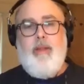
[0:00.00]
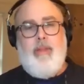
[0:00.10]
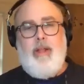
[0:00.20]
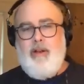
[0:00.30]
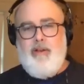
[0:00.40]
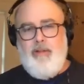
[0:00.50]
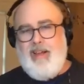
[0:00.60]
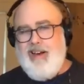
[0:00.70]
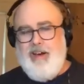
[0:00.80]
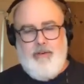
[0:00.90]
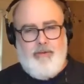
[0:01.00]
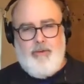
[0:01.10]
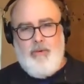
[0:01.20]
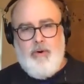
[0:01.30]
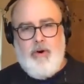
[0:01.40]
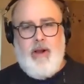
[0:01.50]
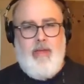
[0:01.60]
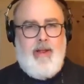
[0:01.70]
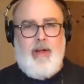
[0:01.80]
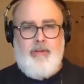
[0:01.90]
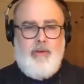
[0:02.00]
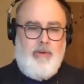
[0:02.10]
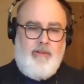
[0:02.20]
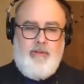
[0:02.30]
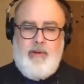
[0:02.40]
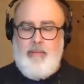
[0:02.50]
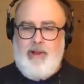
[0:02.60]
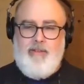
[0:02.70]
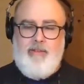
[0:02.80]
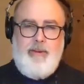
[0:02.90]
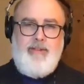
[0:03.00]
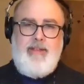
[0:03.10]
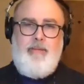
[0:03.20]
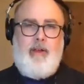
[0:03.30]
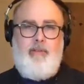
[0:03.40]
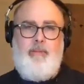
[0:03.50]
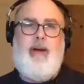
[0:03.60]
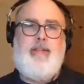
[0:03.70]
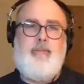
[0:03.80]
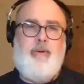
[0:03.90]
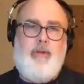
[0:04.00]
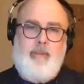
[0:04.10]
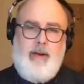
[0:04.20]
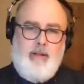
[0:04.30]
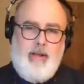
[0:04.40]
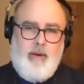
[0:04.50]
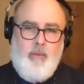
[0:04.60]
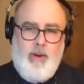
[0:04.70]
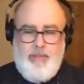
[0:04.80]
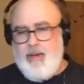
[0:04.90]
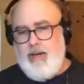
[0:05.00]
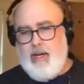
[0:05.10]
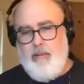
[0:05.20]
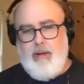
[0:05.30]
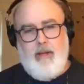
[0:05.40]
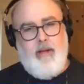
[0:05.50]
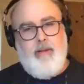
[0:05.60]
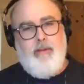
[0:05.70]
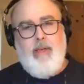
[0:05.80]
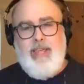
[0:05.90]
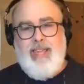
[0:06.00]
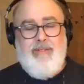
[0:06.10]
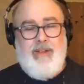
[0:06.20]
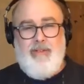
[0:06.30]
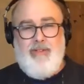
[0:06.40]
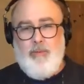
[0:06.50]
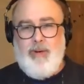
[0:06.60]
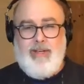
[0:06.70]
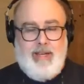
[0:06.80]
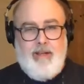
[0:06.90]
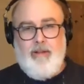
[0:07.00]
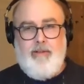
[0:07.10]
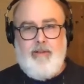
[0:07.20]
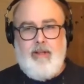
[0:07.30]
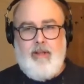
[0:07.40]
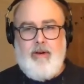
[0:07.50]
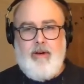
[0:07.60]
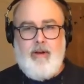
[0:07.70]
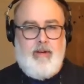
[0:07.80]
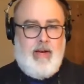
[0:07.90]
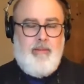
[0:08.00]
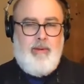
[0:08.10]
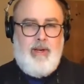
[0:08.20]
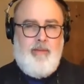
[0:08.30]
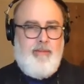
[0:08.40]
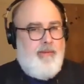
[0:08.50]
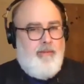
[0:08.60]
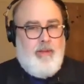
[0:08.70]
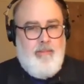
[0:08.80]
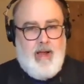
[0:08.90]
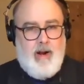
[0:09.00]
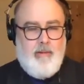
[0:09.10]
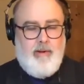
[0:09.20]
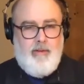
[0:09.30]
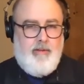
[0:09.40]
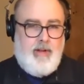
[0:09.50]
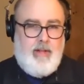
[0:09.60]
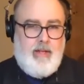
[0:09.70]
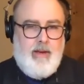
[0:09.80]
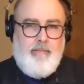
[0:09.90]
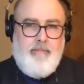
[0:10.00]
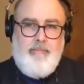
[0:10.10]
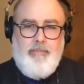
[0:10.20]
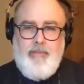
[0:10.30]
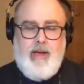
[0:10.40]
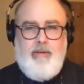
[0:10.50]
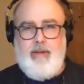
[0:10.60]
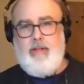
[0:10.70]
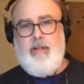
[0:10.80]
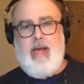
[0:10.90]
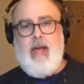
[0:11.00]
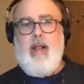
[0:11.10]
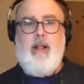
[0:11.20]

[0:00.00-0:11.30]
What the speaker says: Then I do like underscore, and then I'll be as specific as possible about like what the document is. Even if it's a ridiculously long document name, doesn't really matter, because it's not like I'm having to look at it.